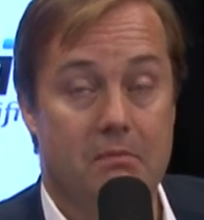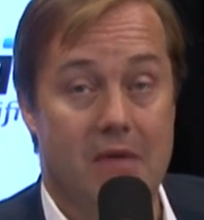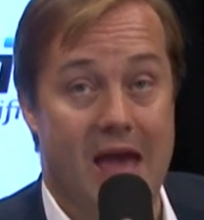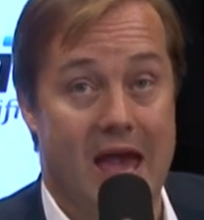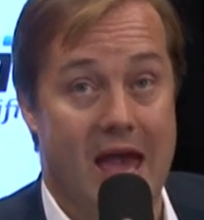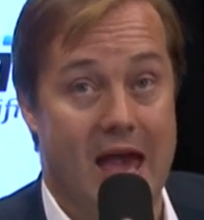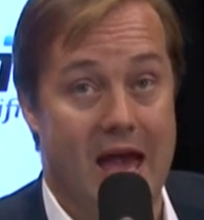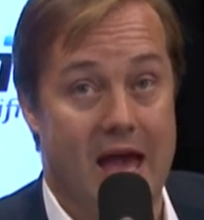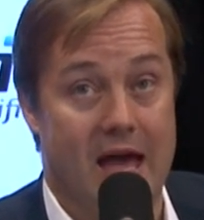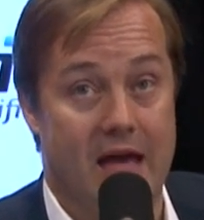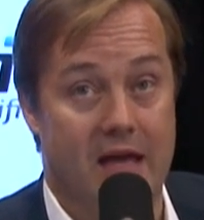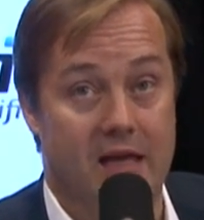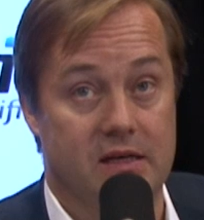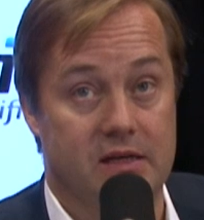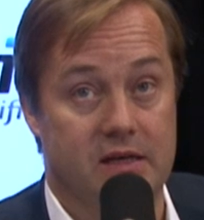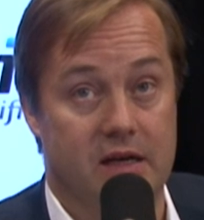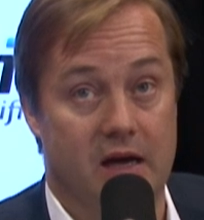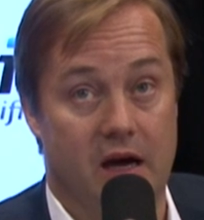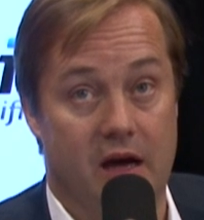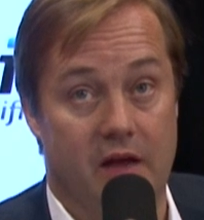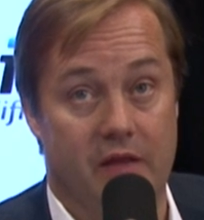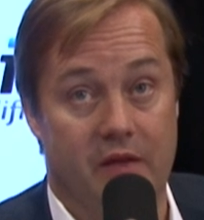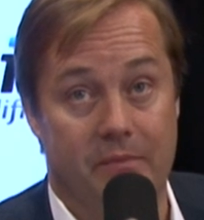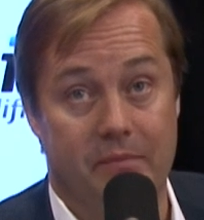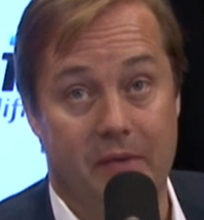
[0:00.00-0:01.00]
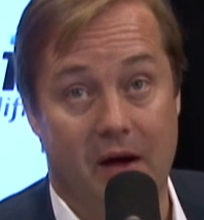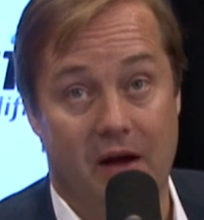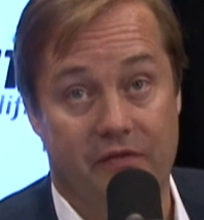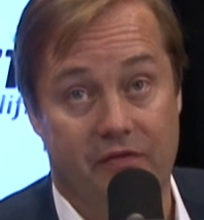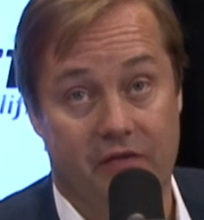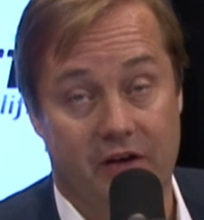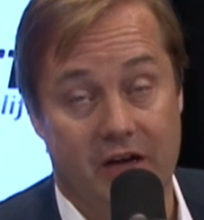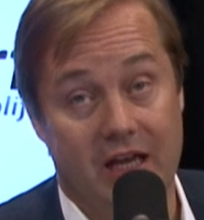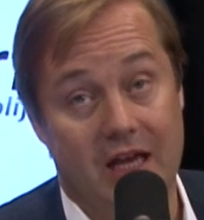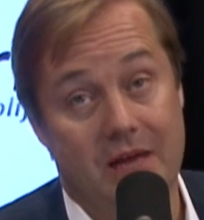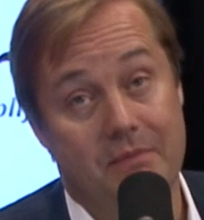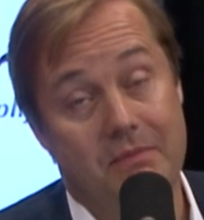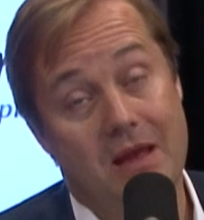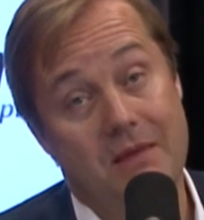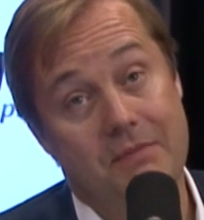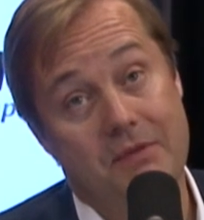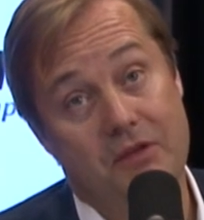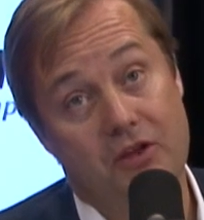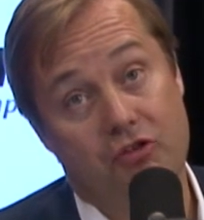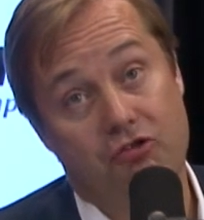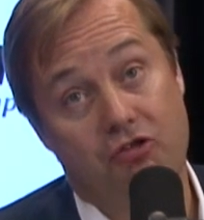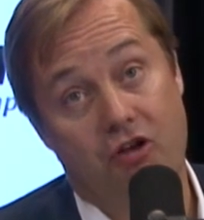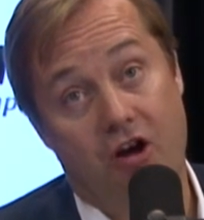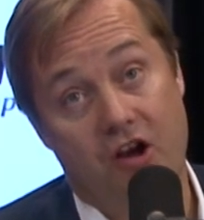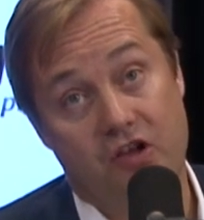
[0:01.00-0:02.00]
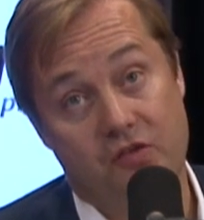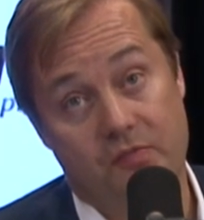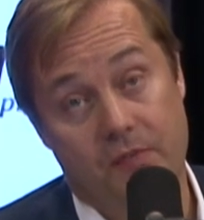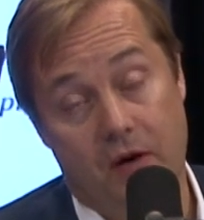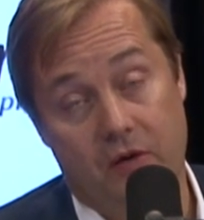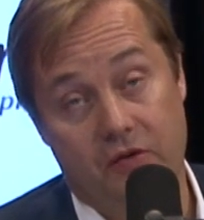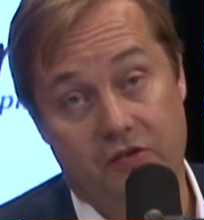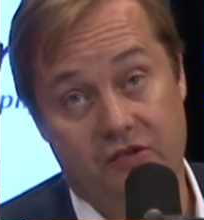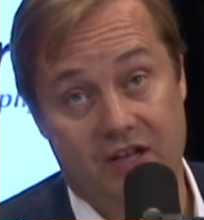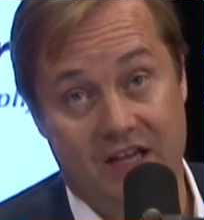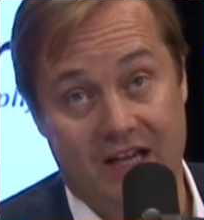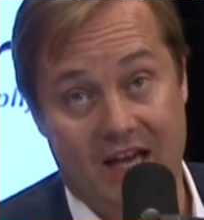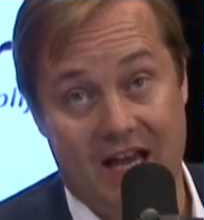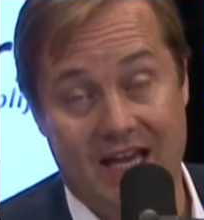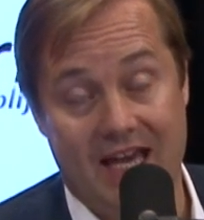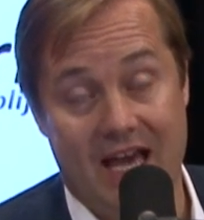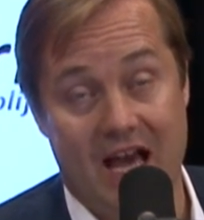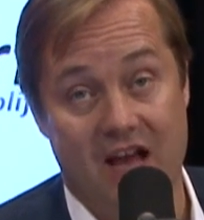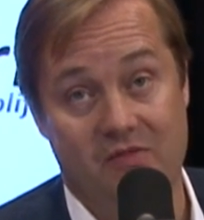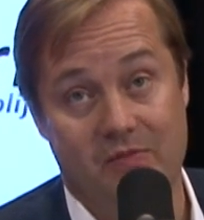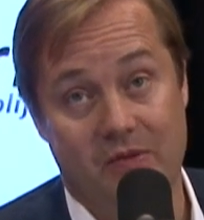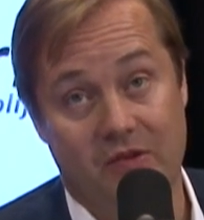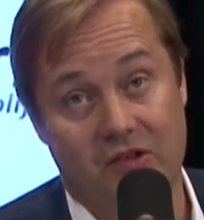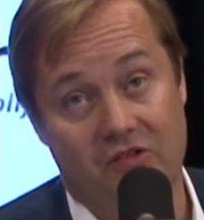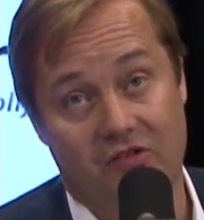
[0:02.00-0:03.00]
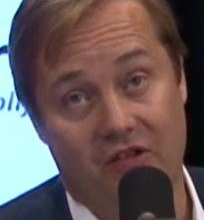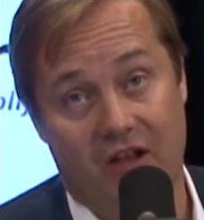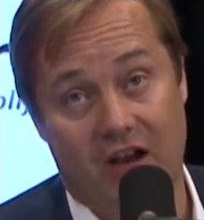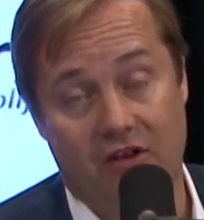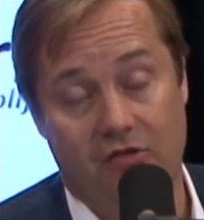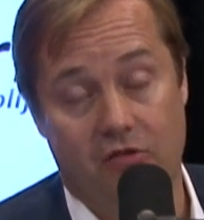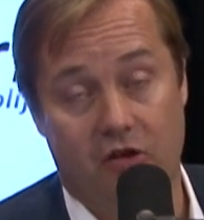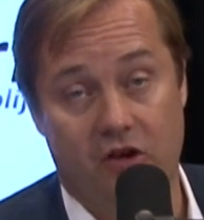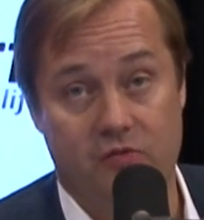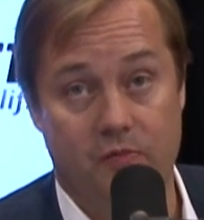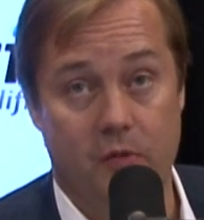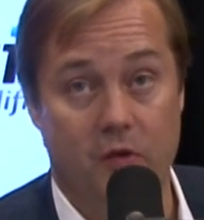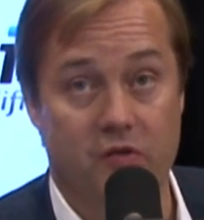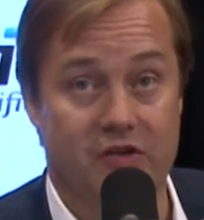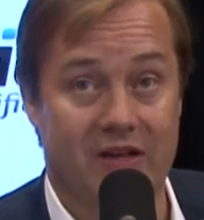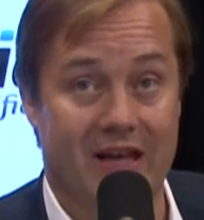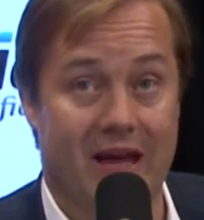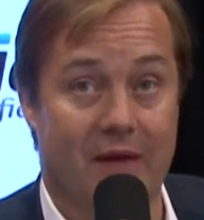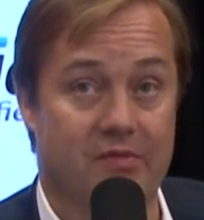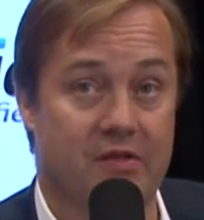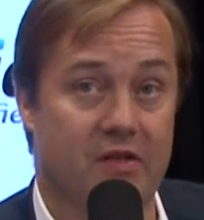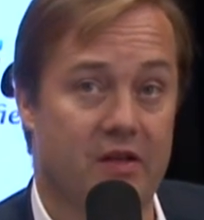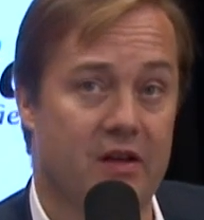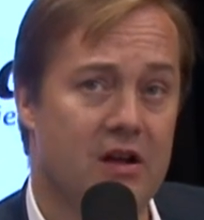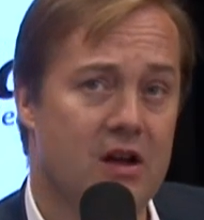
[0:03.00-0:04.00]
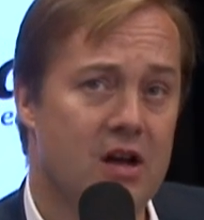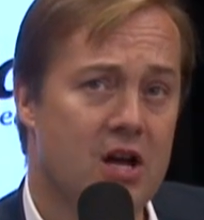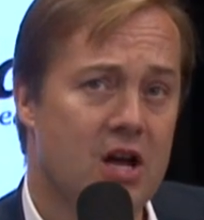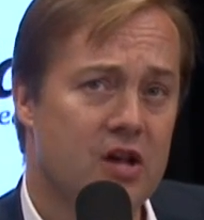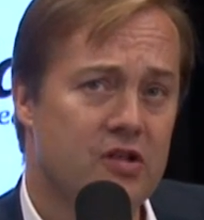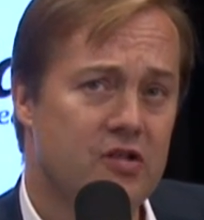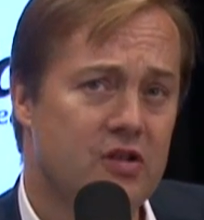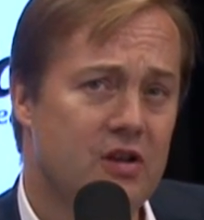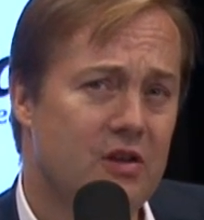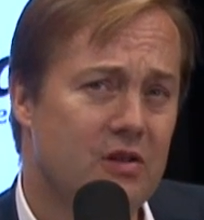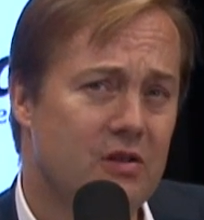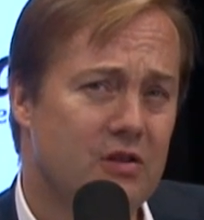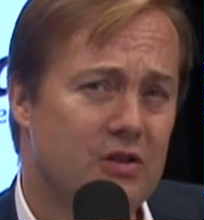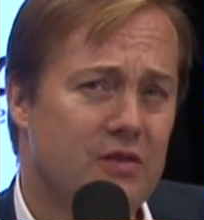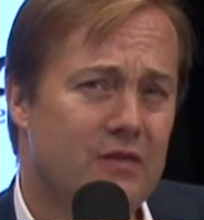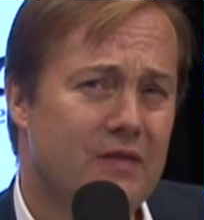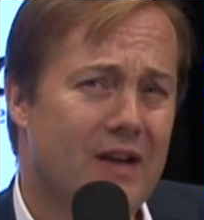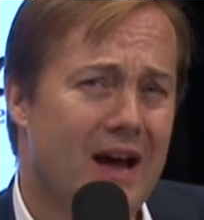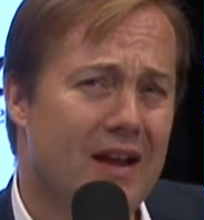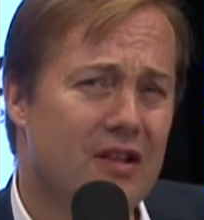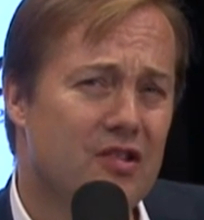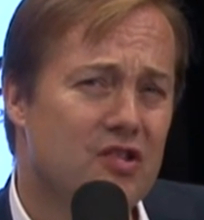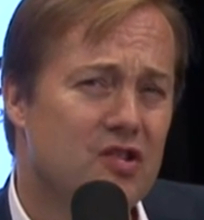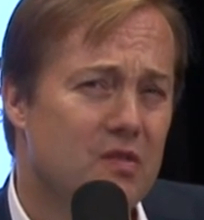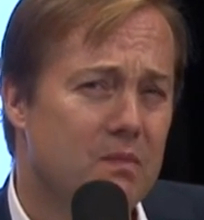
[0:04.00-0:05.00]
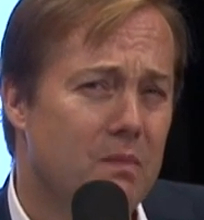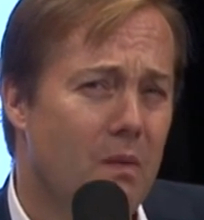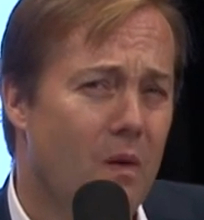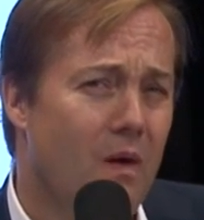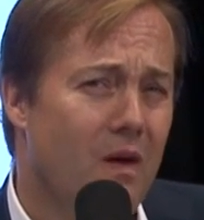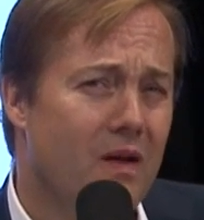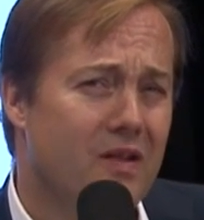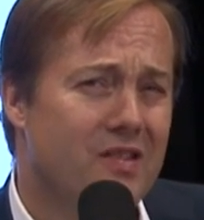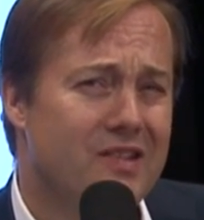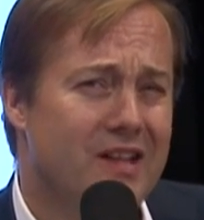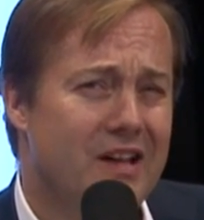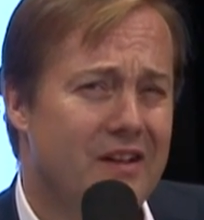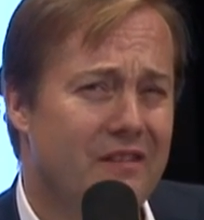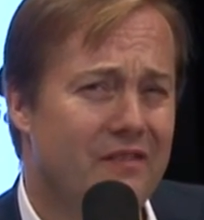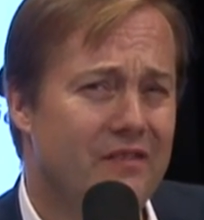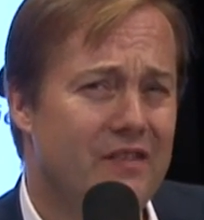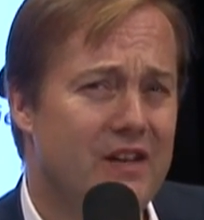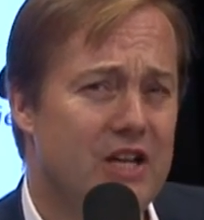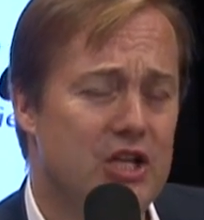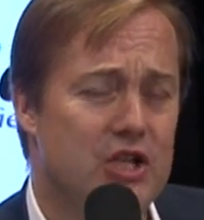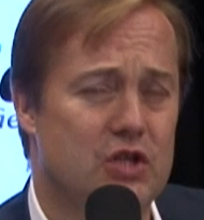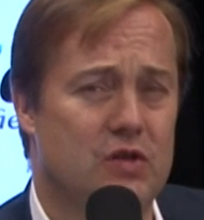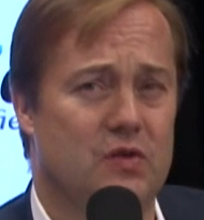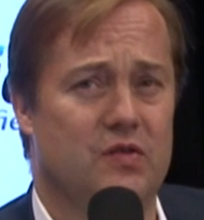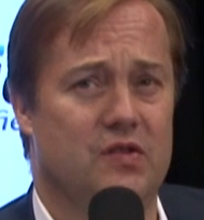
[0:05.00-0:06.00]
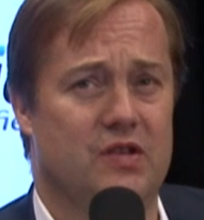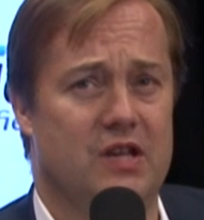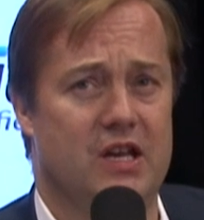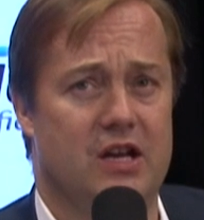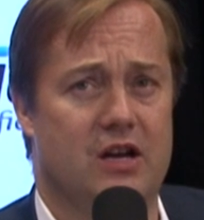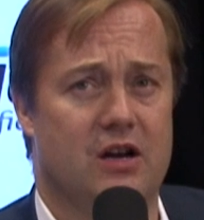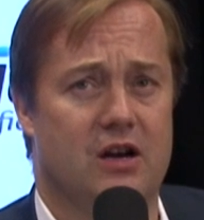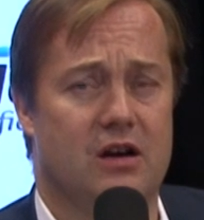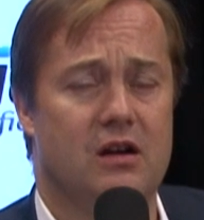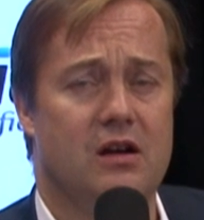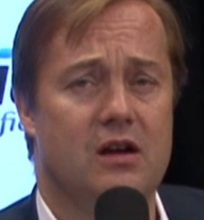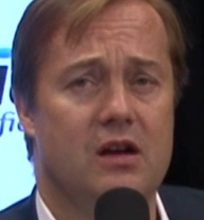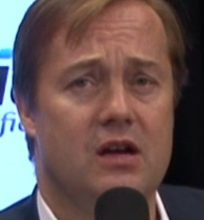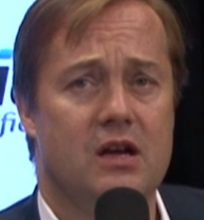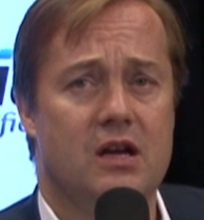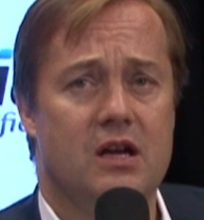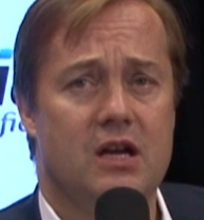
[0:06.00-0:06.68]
and uh, the buffering, and maybe the cross posting, I guess, but there's a lot of cross posting after that. So you have got a small set of features here.